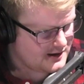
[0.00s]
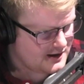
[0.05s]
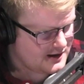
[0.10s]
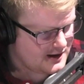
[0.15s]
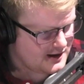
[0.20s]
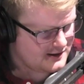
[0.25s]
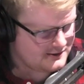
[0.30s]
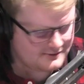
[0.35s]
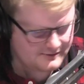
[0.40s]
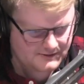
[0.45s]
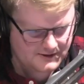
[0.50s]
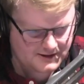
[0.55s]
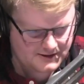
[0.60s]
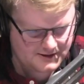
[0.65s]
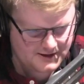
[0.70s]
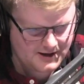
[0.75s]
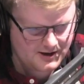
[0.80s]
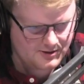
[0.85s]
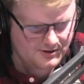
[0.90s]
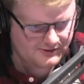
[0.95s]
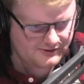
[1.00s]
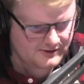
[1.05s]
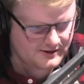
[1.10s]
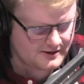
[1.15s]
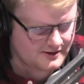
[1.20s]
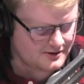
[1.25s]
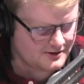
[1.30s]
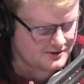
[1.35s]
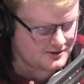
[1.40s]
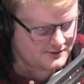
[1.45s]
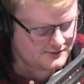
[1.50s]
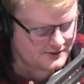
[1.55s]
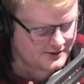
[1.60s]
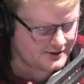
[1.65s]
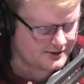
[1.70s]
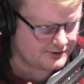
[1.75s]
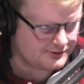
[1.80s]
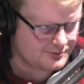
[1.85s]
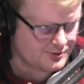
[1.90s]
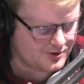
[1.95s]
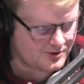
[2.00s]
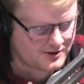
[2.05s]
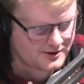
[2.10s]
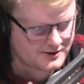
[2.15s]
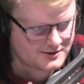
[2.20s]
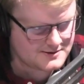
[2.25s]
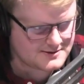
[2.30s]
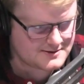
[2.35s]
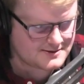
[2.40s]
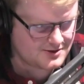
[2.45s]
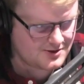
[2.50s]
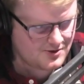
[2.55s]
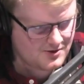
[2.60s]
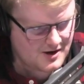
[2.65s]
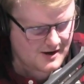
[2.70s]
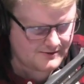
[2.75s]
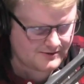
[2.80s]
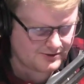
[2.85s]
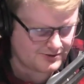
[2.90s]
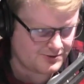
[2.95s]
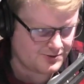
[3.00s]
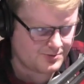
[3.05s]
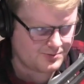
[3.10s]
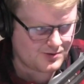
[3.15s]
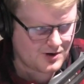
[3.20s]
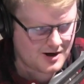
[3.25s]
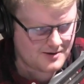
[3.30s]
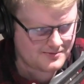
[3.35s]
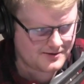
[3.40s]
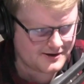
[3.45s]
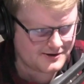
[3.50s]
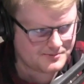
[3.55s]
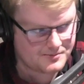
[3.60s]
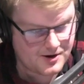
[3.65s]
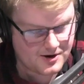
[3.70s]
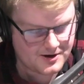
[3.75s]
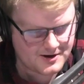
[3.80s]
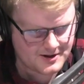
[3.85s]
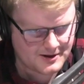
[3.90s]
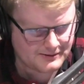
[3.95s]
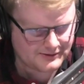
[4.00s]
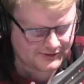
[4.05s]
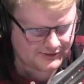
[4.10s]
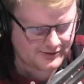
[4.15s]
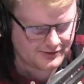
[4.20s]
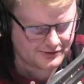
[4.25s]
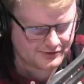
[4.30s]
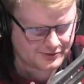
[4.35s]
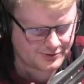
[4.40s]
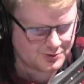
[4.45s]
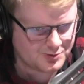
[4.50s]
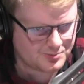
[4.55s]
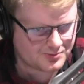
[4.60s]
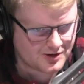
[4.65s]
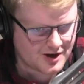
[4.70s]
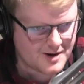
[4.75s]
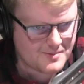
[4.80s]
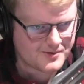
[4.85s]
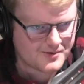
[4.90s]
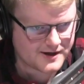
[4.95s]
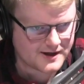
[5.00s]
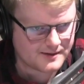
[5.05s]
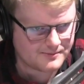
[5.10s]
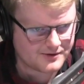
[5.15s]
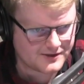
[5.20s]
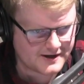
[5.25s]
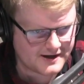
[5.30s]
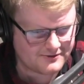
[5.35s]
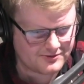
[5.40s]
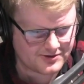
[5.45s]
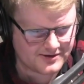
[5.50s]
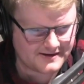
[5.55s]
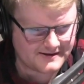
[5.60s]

us, like they always said, oh, if you're a smoker, just go off of school property. The parking lot was still school property, but they never really